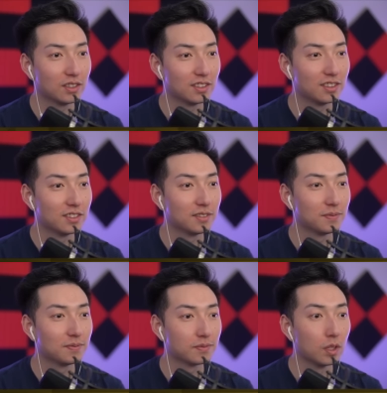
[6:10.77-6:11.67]

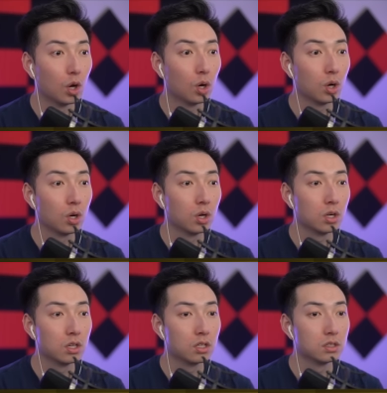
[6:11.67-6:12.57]

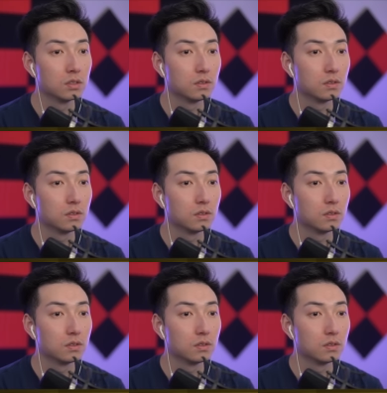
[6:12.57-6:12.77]
[no speech]